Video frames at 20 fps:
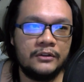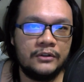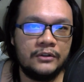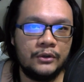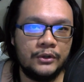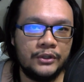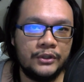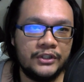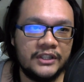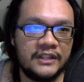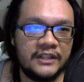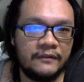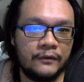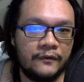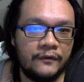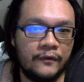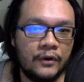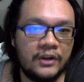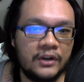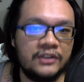So you just
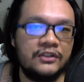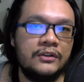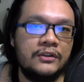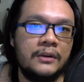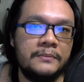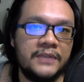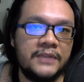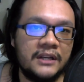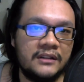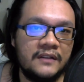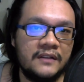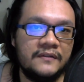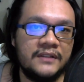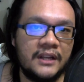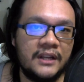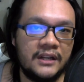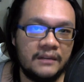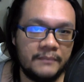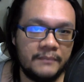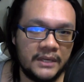have to focus on
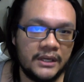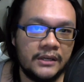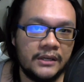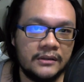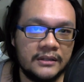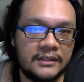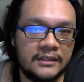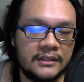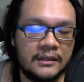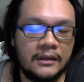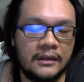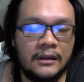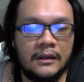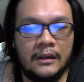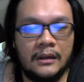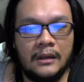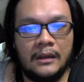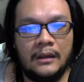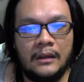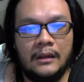objectives and the minions.
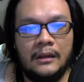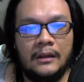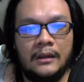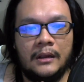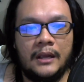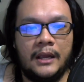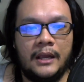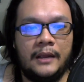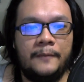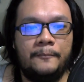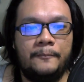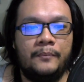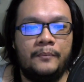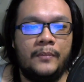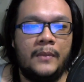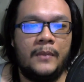Okay.